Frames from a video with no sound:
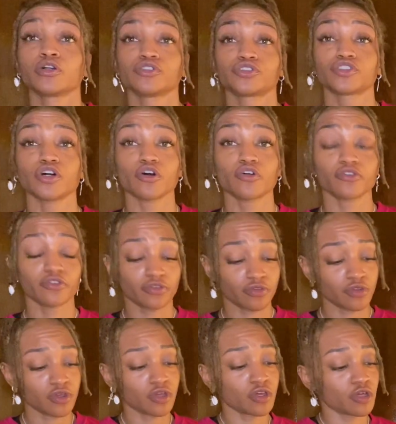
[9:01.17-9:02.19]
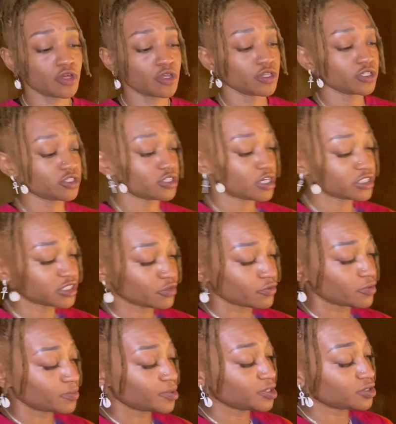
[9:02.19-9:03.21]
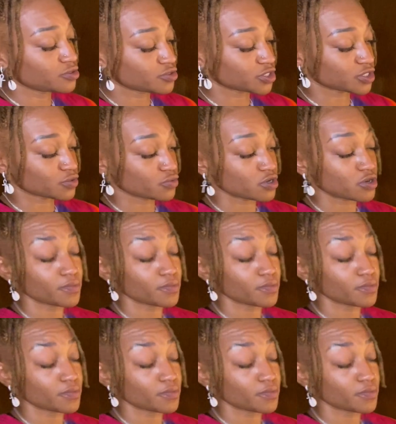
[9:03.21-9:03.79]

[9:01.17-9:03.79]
So the sauce that we'll be using will